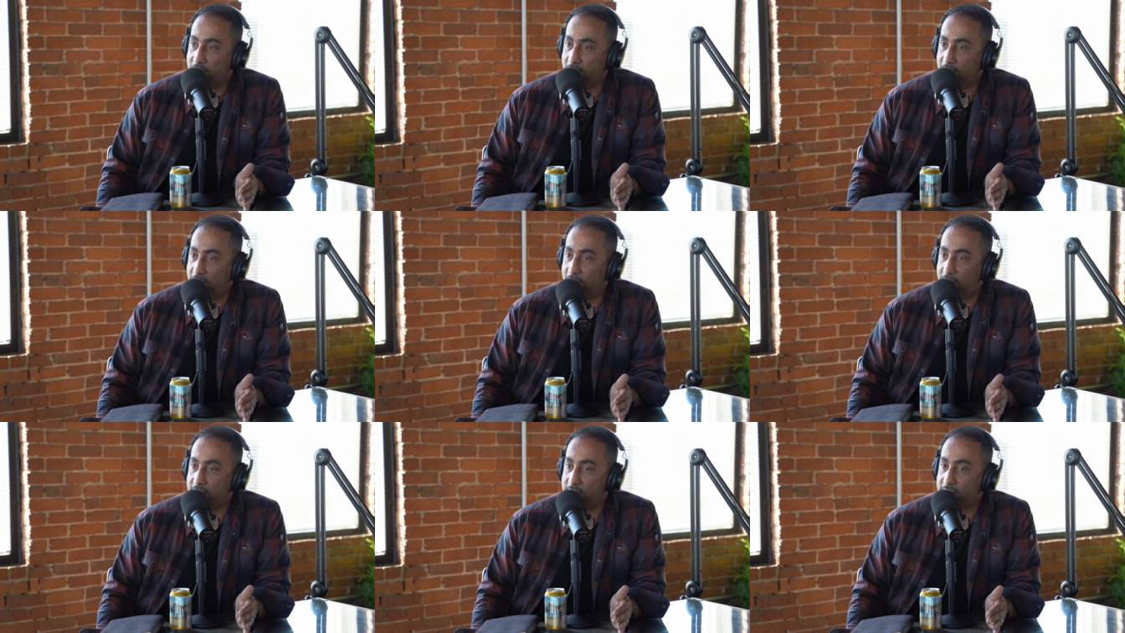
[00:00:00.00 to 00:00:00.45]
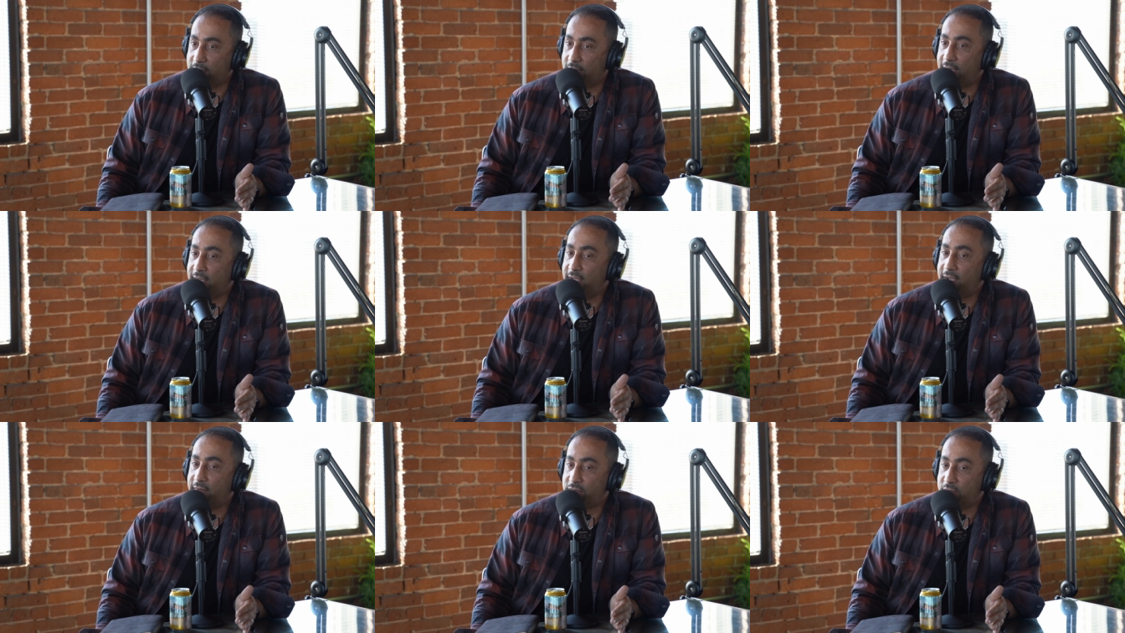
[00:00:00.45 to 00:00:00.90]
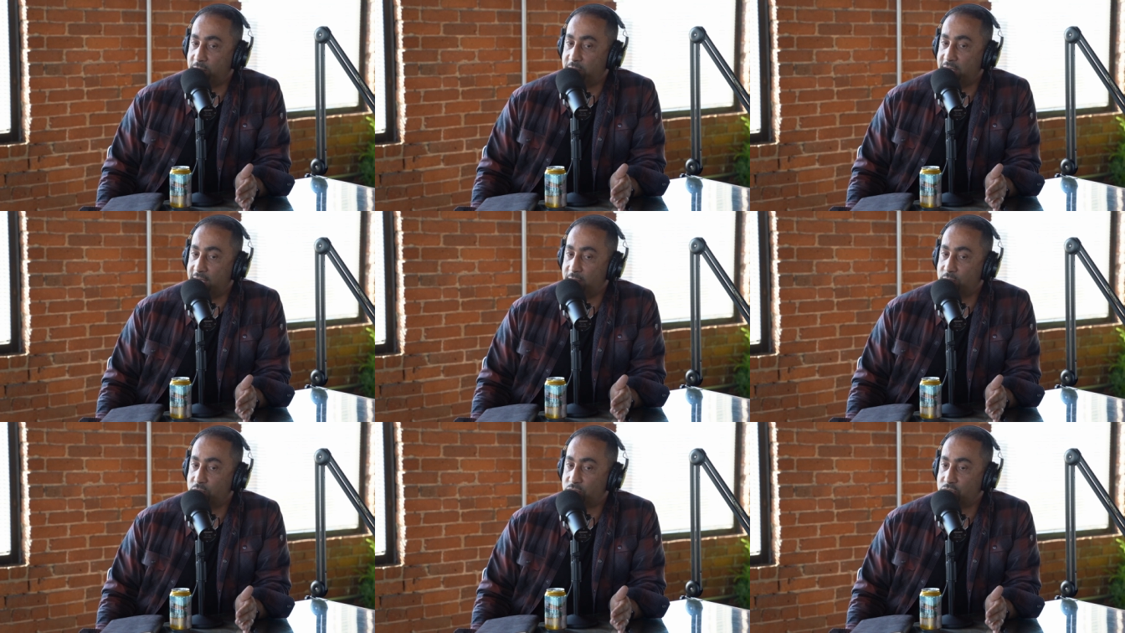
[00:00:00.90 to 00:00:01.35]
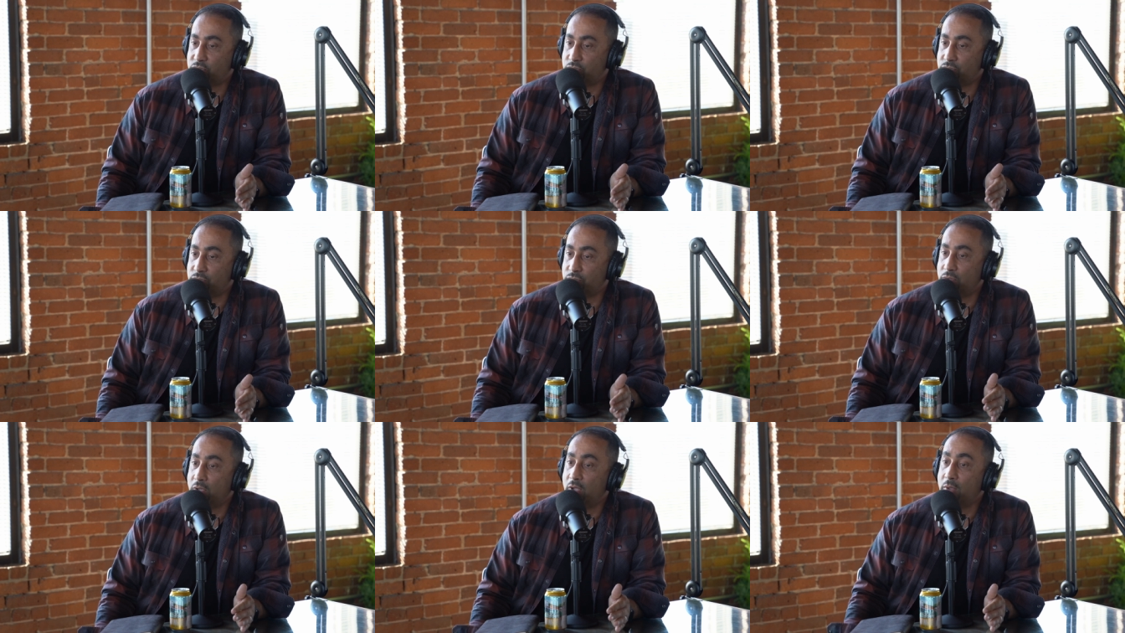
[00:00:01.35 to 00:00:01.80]
And I have to be able
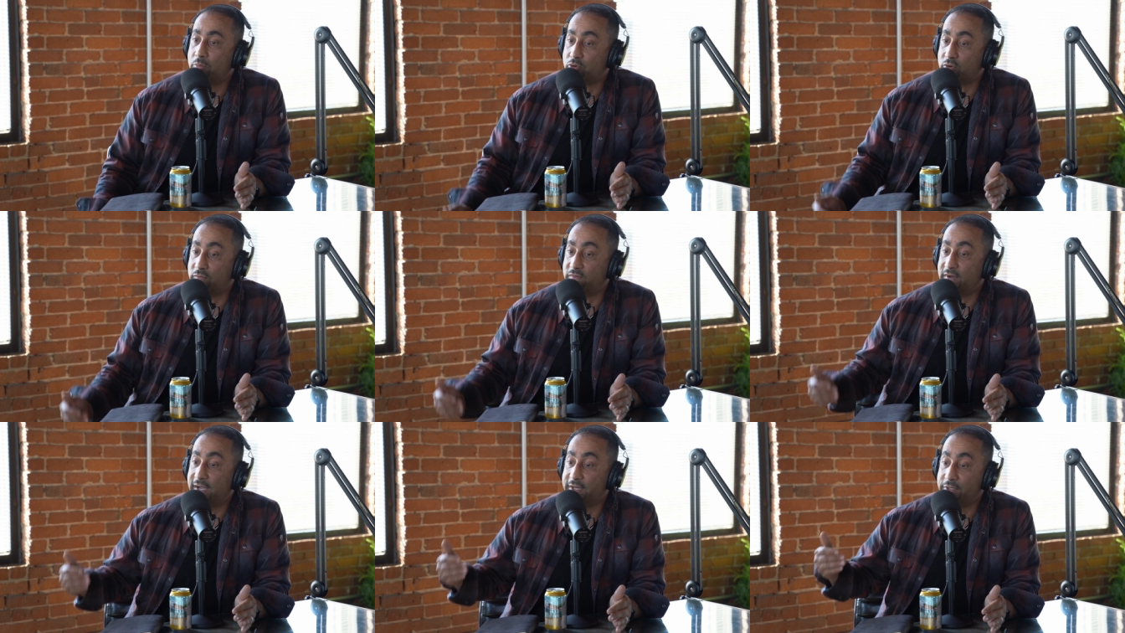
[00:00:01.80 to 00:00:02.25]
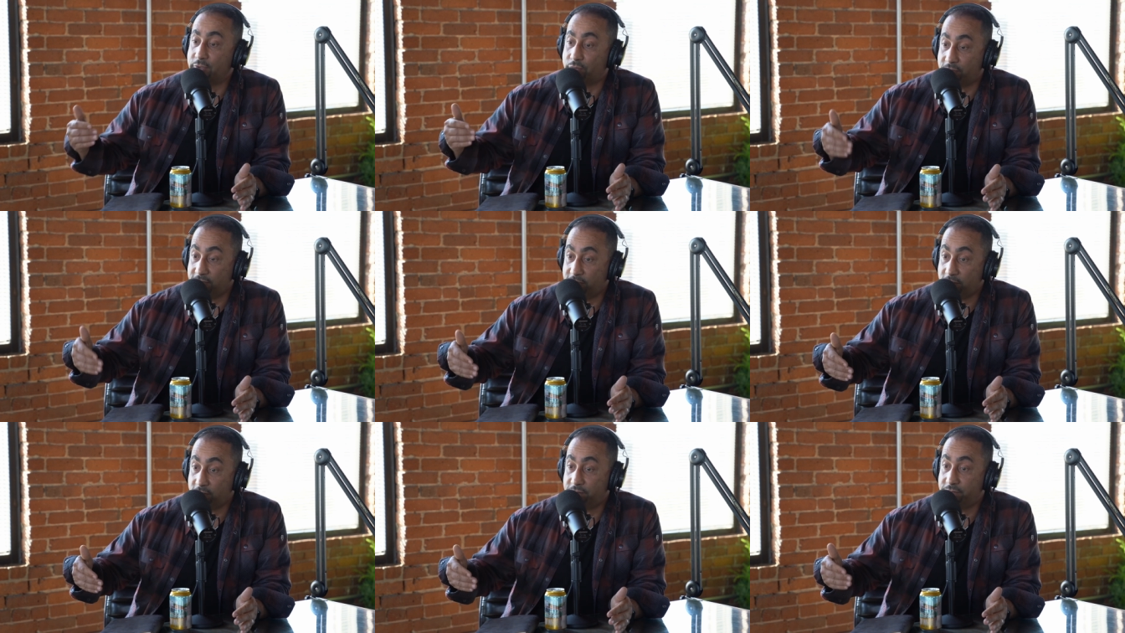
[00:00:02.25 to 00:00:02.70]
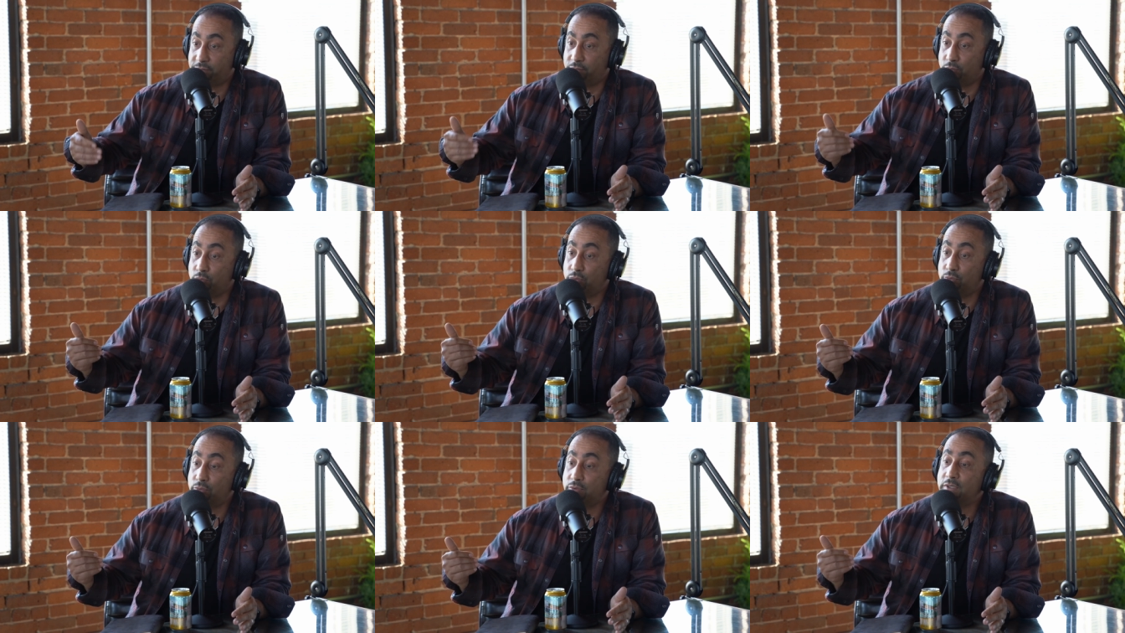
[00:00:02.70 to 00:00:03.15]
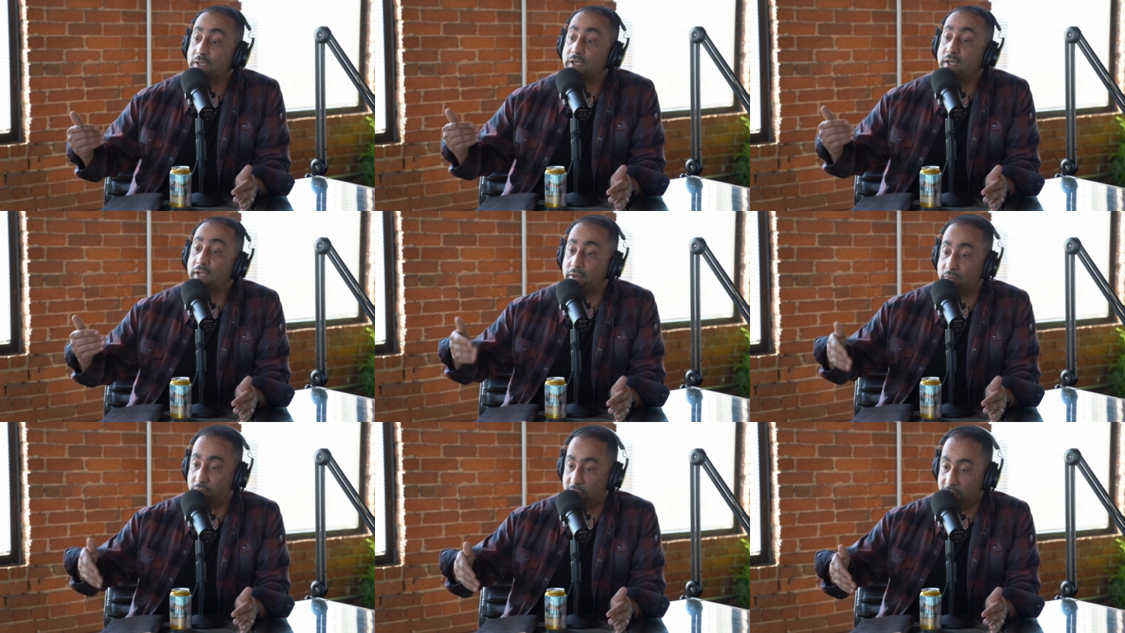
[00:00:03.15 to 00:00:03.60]
to provide real food,
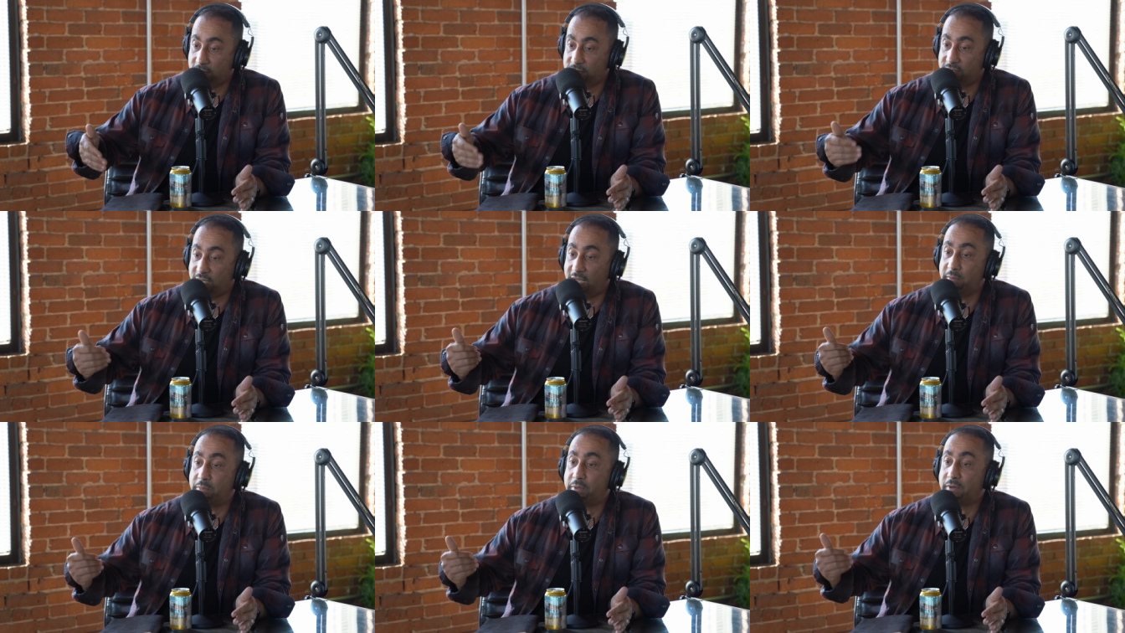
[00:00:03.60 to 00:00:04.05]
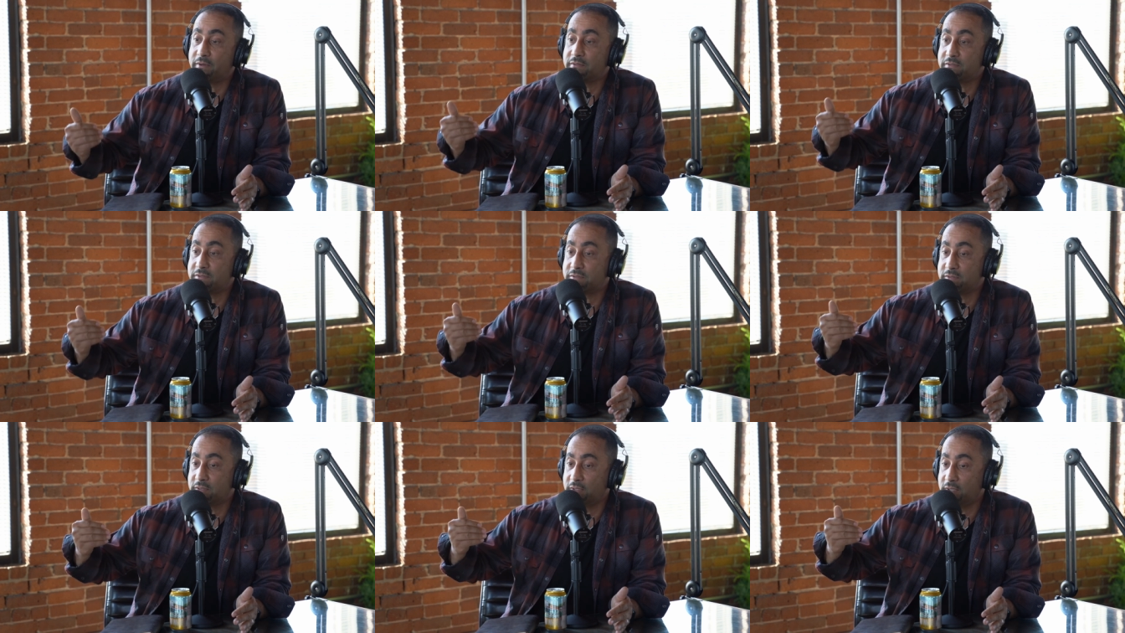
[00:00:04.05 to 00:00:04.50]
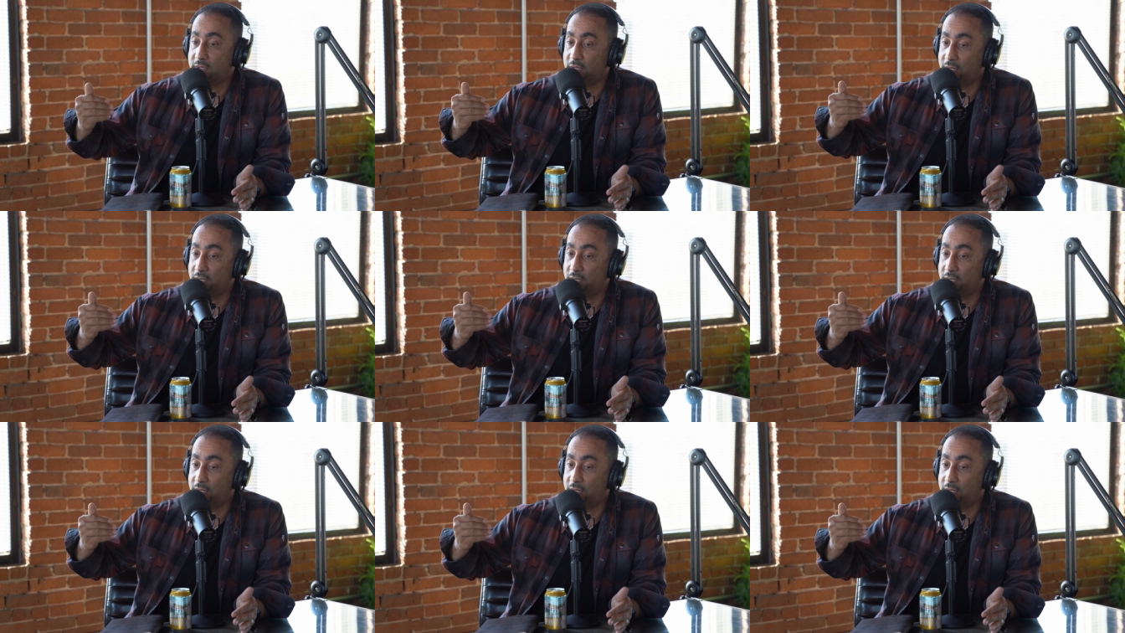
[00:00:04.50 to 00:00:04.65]
real diapers,